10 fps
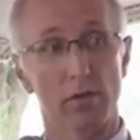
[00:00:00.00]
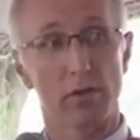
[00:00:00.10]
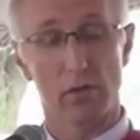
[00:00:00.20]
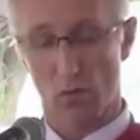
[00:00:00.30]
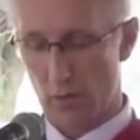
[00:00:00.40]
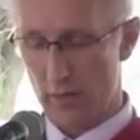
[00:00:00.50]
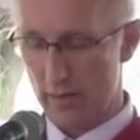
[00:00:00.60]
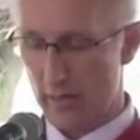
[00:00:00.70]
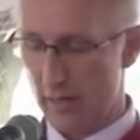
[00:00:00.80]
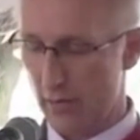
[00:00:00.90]
this
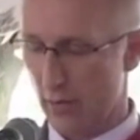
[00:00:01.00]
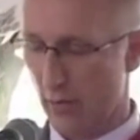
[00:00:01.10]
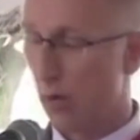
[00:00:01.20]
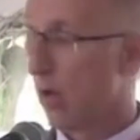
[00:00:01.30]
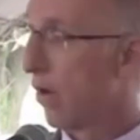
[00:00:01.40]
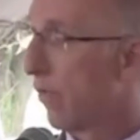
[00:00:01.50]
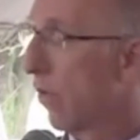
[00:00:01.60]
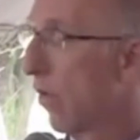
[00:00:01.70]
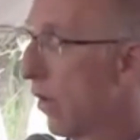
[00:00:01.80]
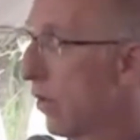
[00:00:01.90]
organization
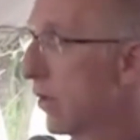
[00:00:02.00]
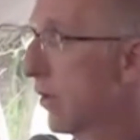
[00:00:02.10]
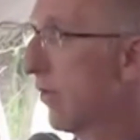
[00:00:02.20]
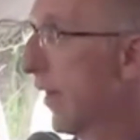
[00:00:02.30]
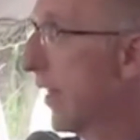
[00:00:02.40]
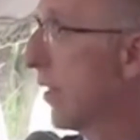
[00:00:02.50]
for long-term value